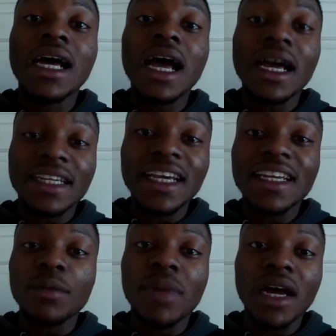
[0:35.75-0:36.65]
and
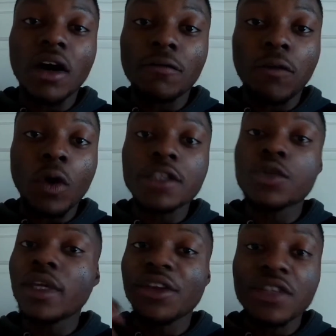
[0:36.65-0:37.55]
getting a better voice
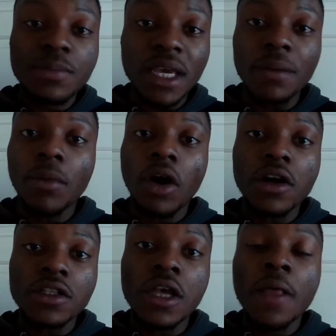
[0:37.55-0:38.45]
when you spit
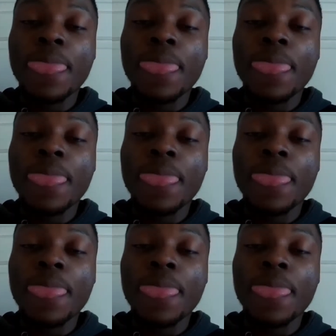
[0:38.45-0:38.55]
bars,